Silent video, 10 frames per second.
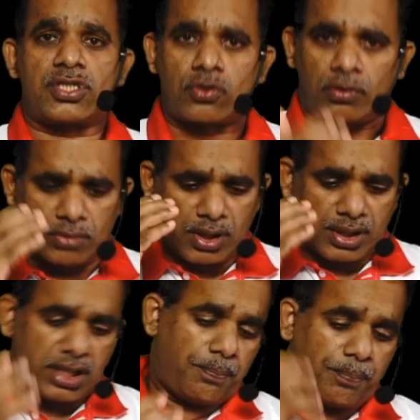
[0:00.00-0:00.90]
So
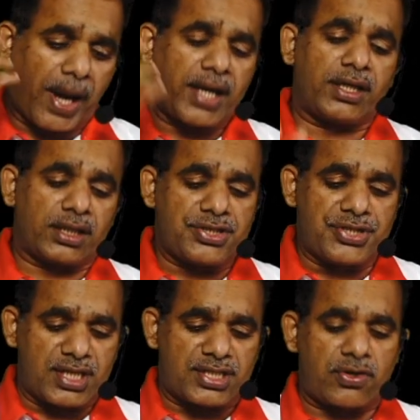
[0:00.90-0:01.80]
he paid
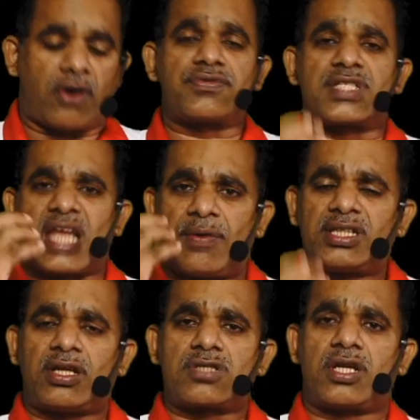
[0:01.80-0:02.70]
GST of
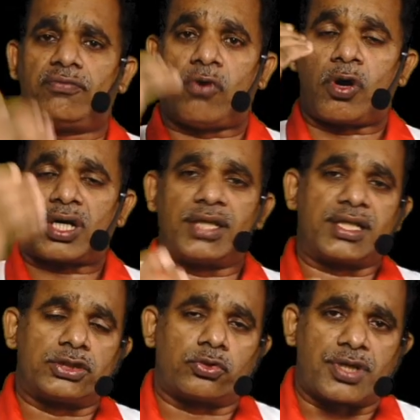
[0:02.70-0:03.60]

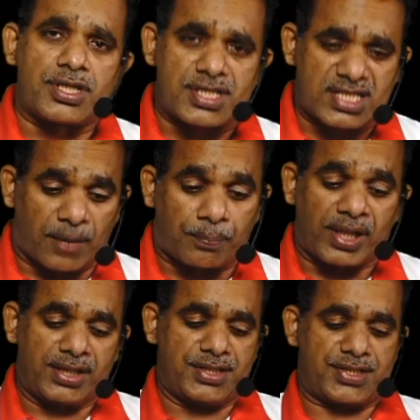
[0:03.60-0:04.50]
7,400 to his
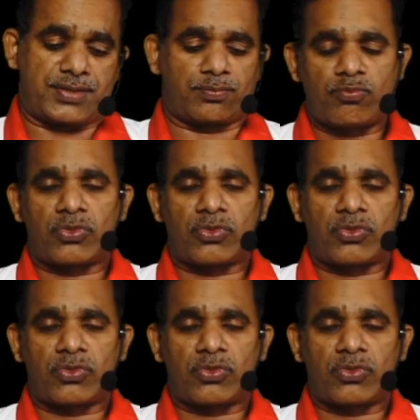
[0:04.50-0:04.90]
suppliers.